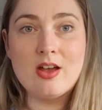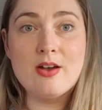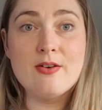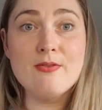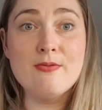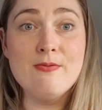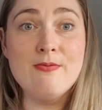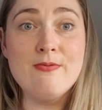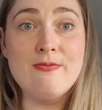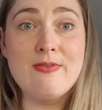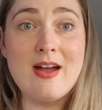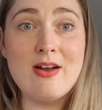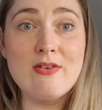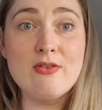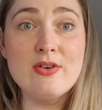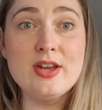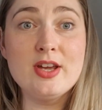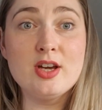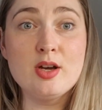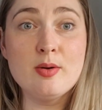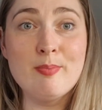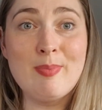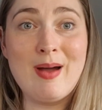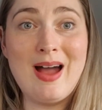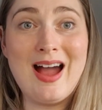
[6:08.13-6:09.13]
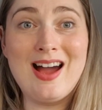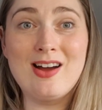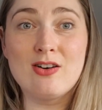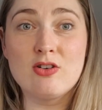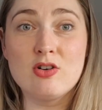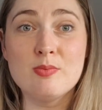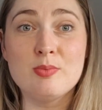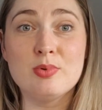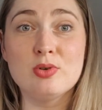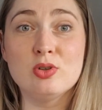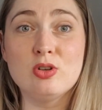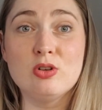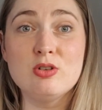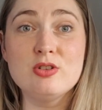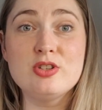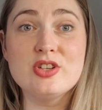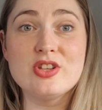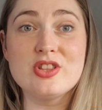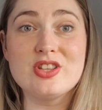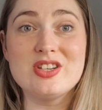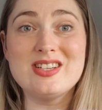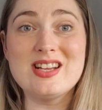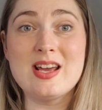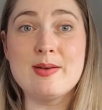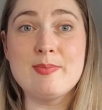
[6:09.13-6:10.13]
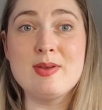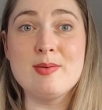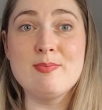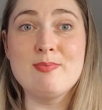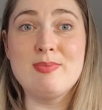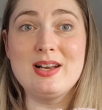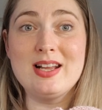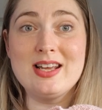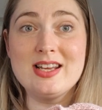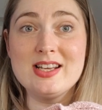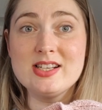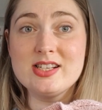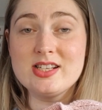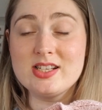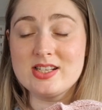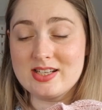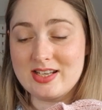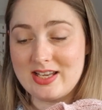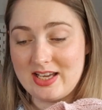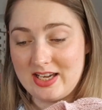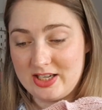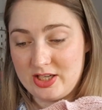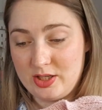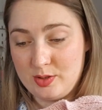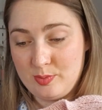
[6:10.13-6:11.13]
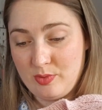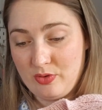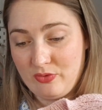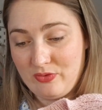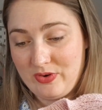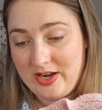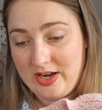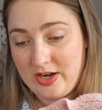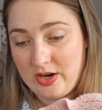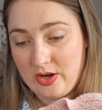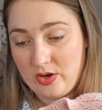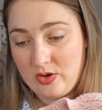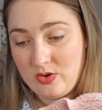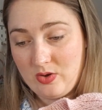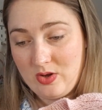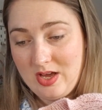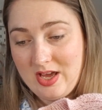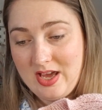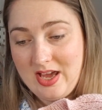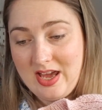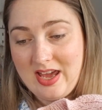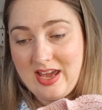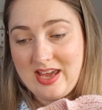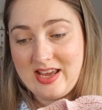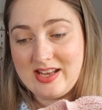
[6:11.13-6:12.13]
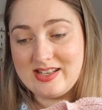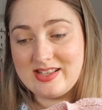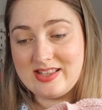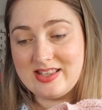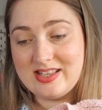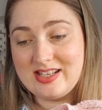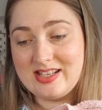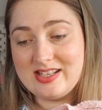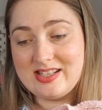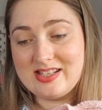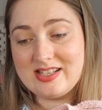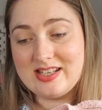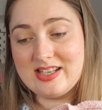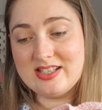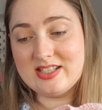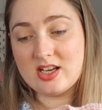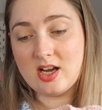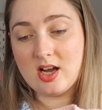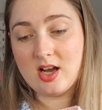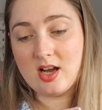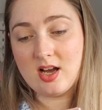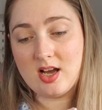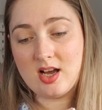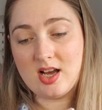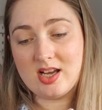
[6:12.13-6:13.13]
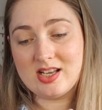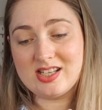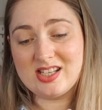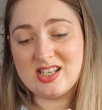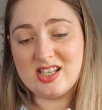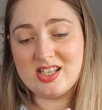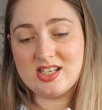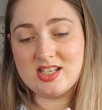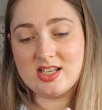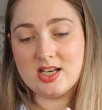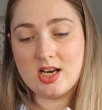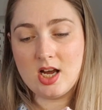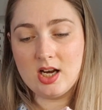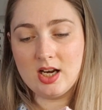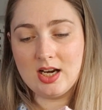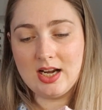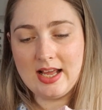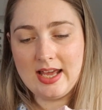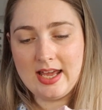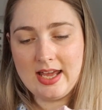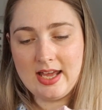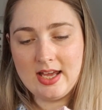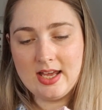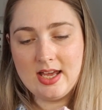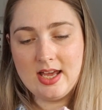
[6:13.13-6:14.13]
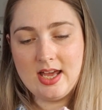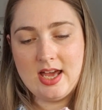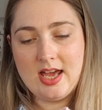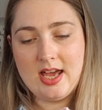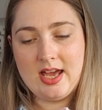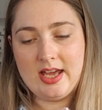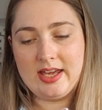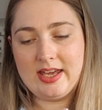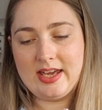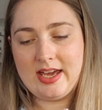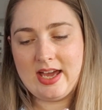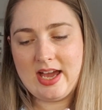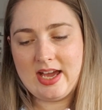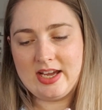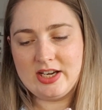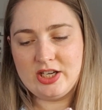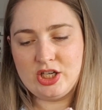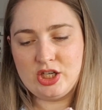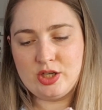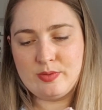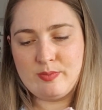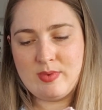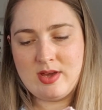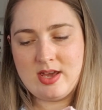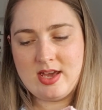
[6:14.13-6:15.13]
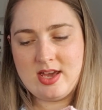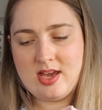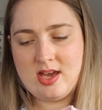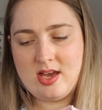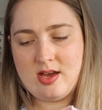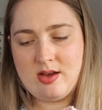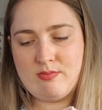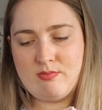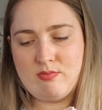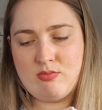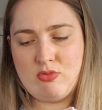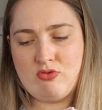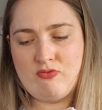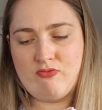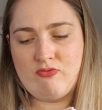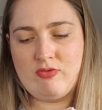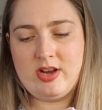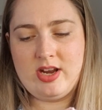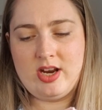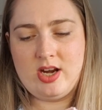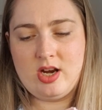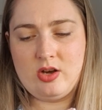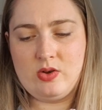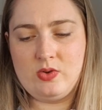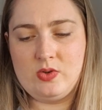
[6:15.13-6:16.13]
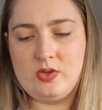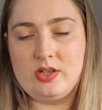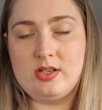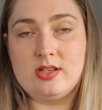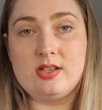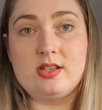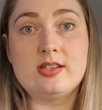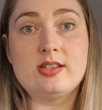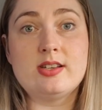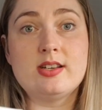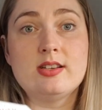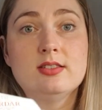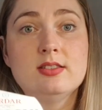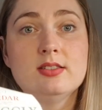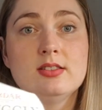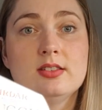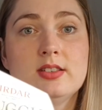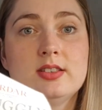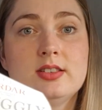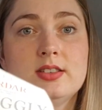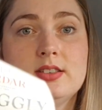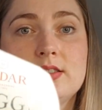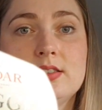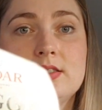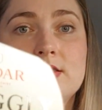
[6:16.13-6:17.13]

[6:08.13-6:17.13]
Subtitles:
very comparable to the Debbie Bliss Cashmerino is the SIRDAR Snuggly Cashmere Merino Silk.